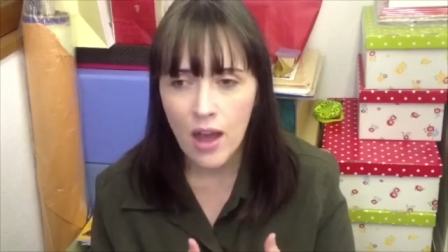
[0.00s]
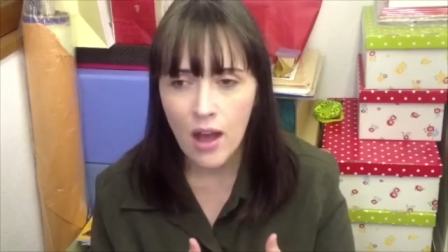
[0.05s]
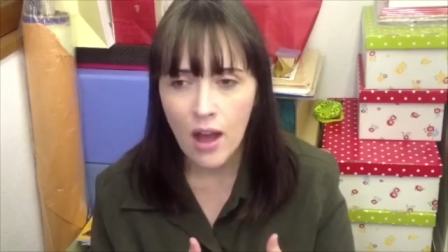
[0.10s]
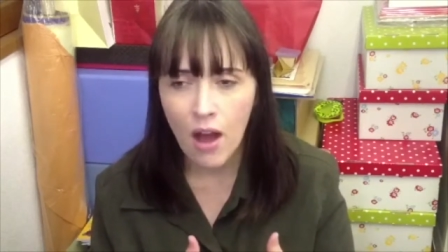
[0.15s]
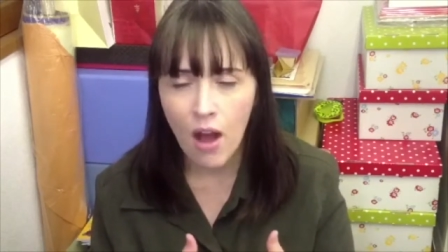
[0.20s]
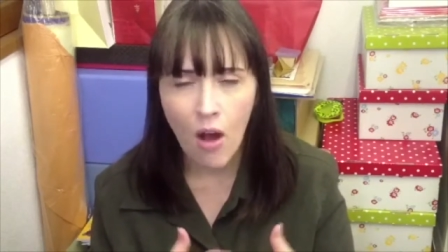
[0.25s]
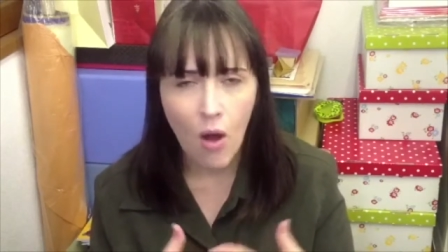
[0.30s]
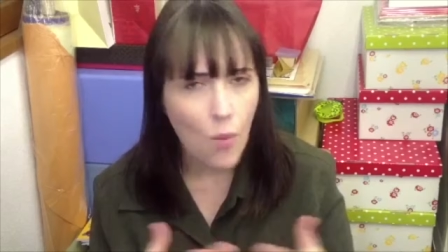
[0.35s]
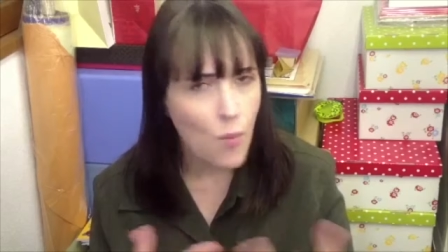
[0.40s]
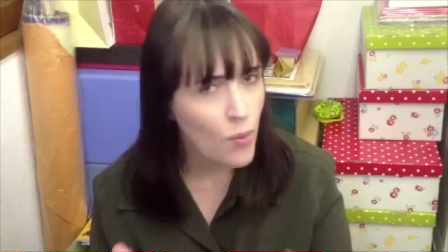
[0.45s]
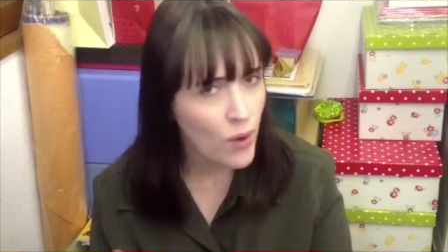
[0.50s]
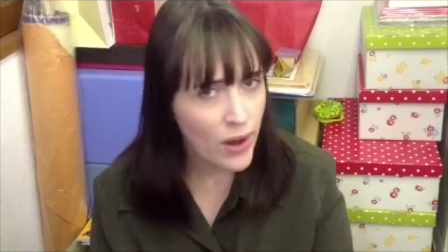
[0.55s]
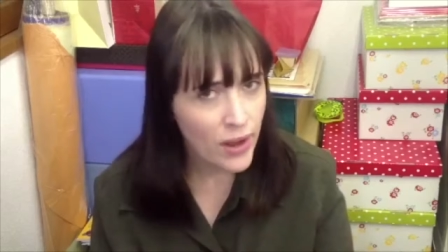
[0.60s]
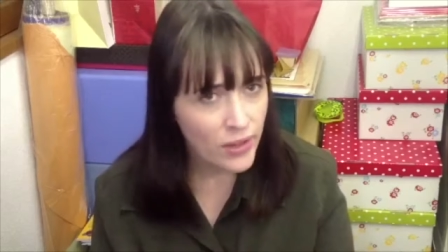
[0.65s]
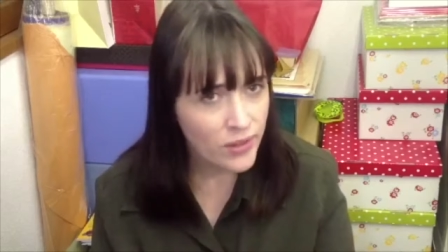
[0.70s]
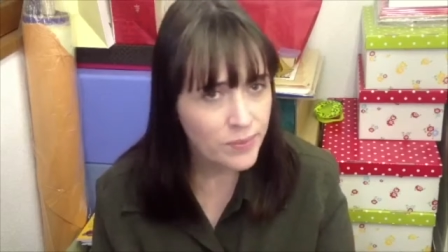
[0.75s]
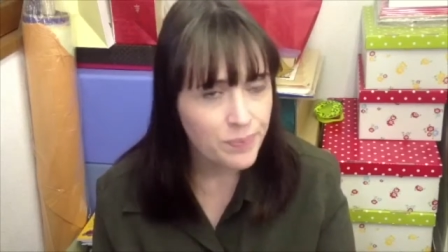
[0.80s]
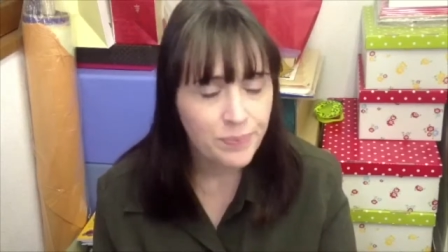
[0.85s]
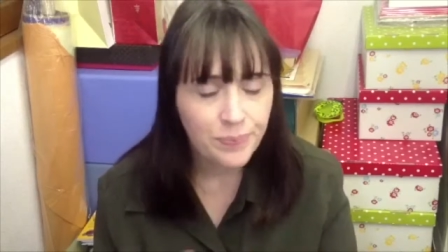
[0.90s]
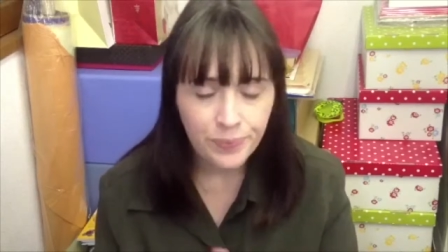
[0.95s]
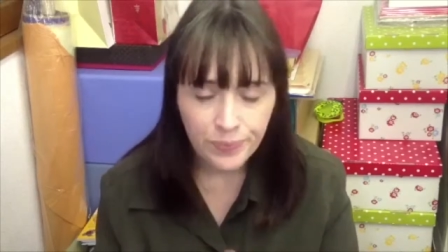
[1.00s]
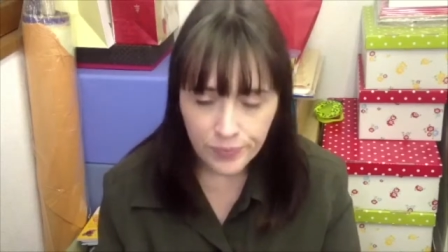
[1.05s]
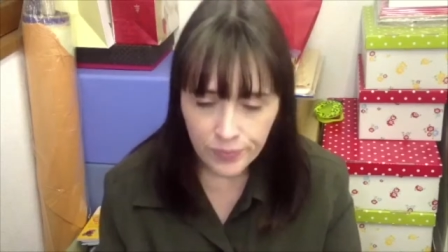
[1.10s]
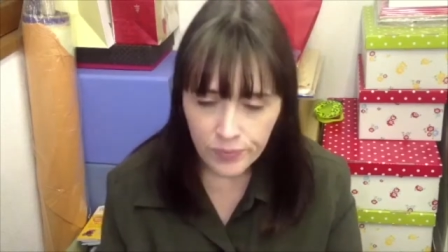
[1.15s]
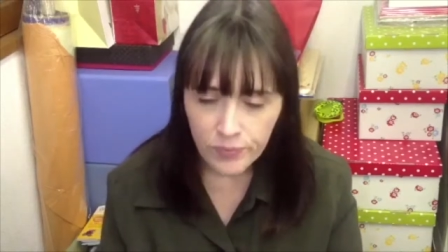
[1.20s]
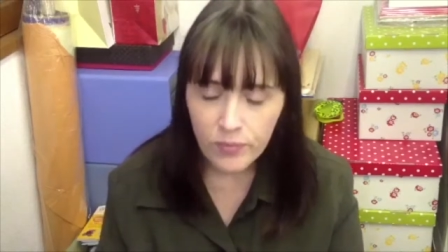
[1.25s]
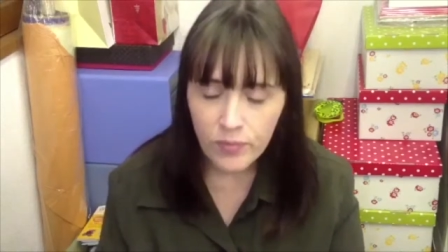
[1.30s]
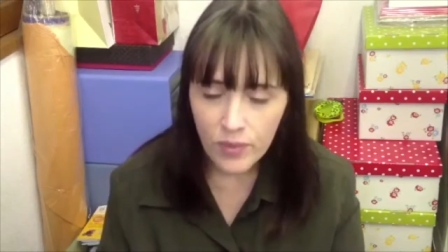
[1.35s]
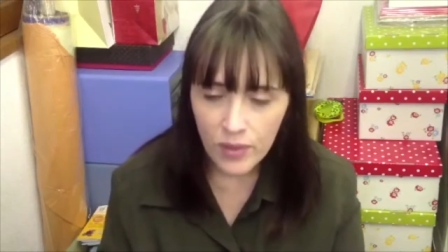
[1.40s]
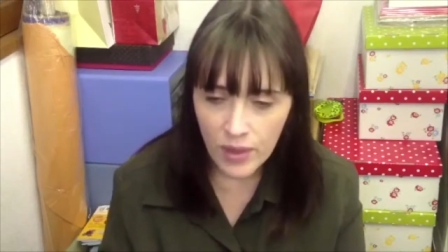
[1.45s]
All Bran,
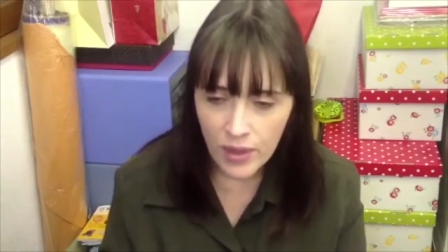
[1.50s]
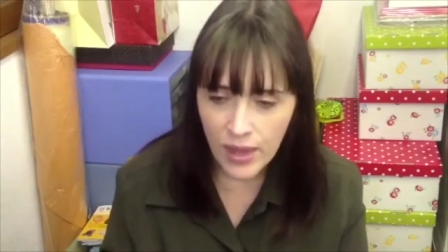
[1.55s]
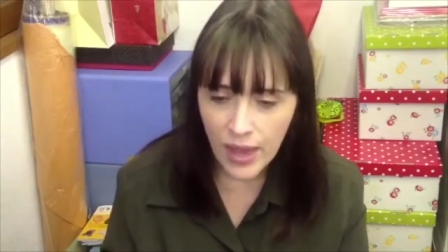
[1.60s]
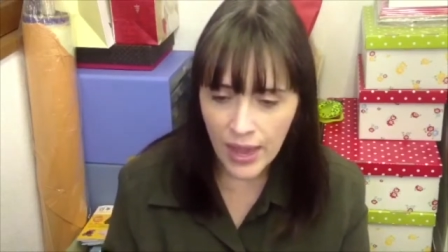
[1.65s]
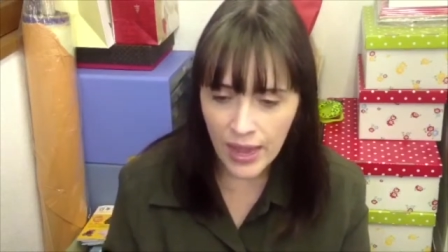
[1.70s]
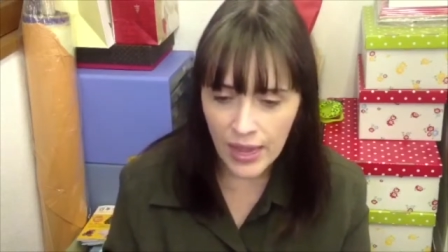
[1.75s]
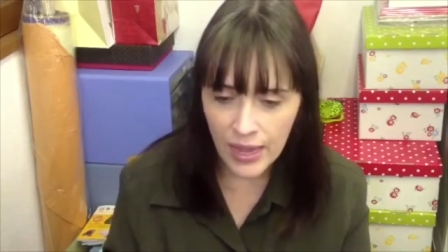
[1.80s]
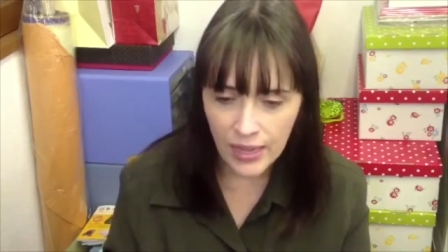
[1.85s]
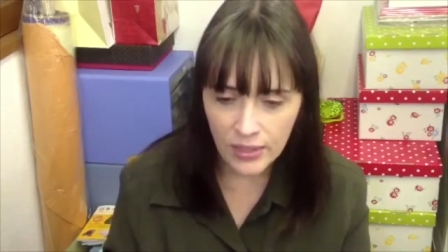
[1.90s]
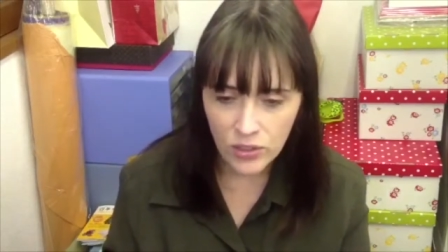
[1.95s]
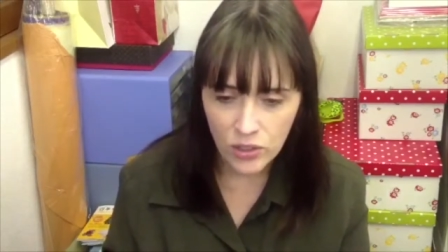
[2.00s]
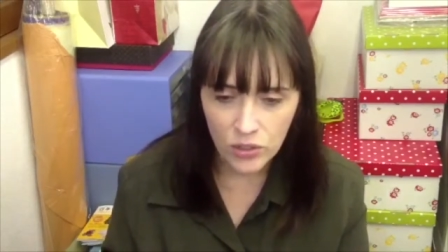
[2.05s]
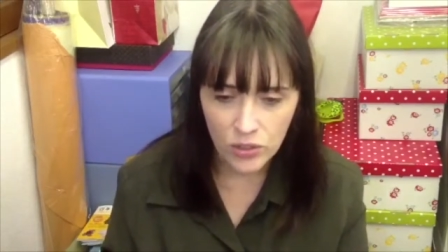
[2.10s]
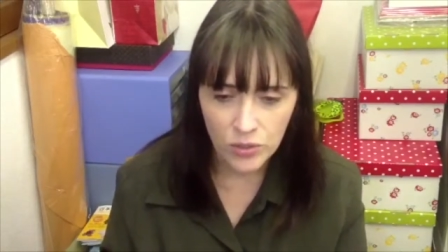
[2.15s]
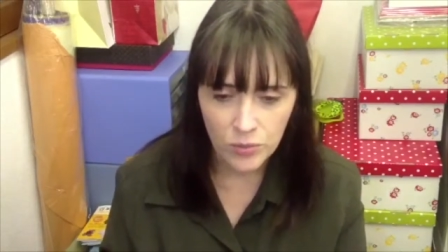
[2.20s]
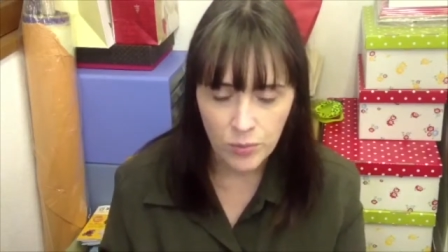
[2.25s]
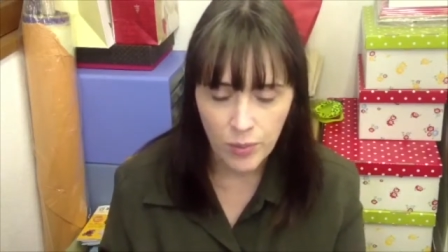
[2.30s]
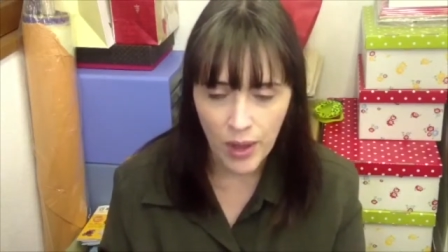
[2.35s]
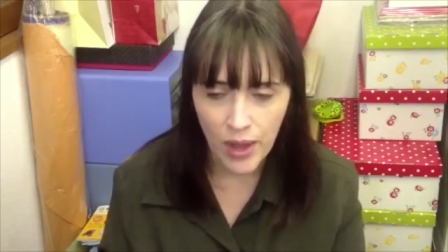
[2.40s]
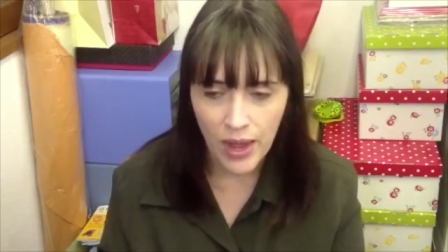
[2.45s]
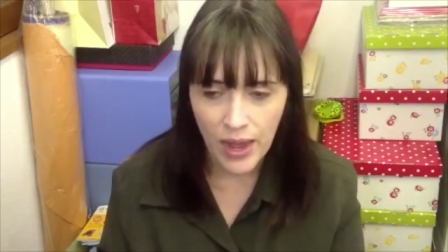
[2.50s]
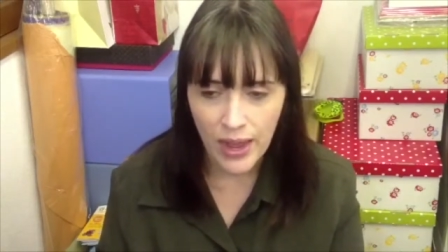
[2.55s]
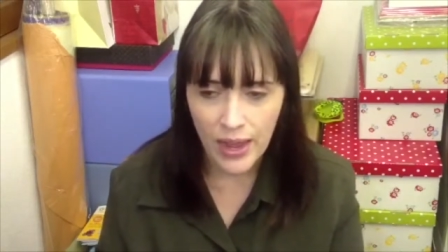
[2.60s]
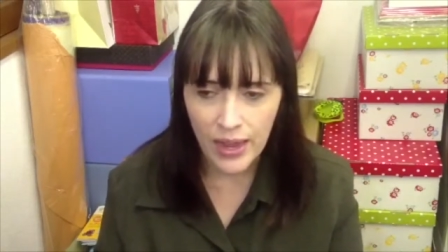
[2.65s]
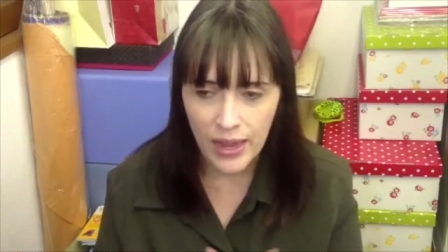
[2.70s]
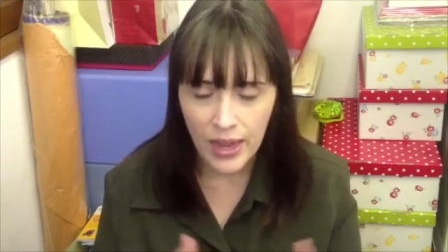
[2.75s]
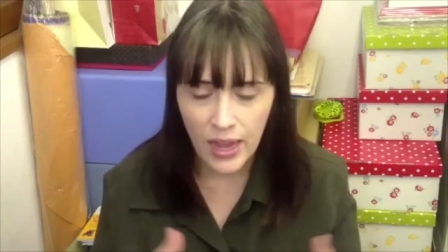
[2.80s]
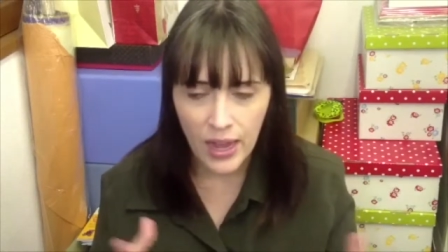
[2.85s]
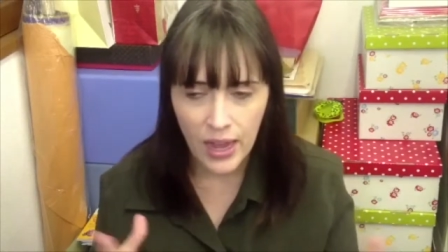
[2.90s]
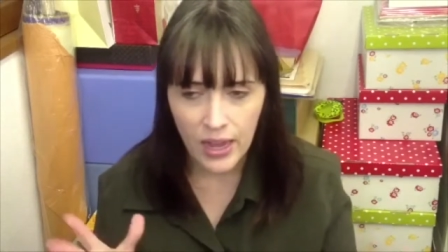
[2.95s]
and you can
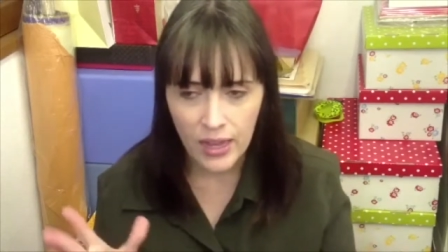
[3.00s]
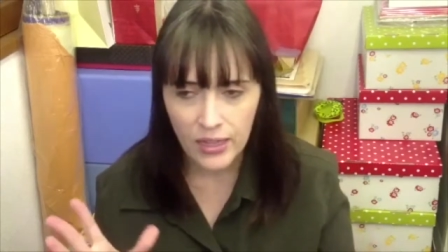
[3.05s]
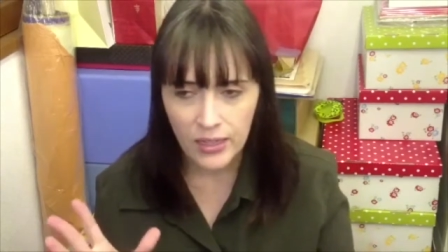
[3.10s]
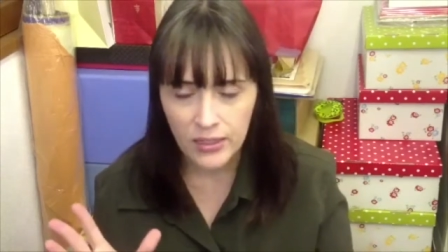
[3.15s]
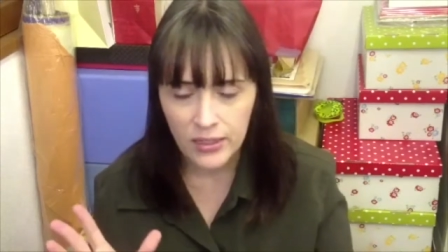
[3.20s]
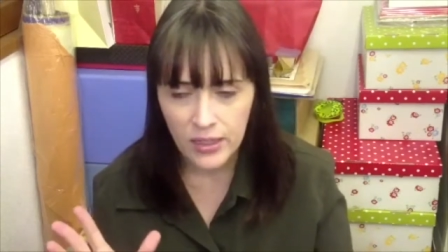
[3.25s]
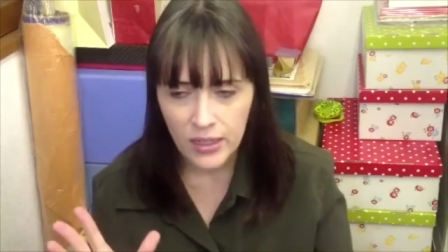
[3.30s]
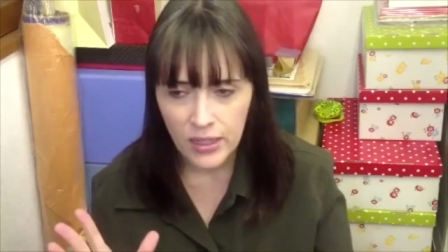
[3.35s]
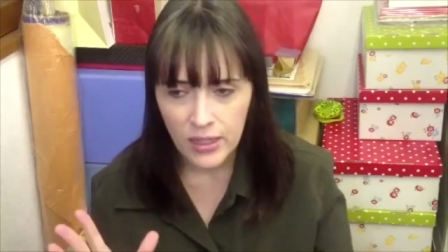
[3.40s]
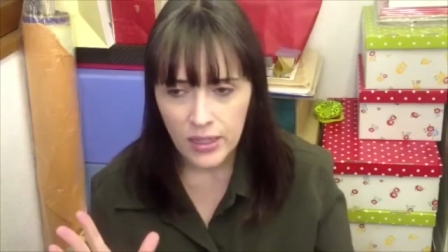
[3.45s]
buy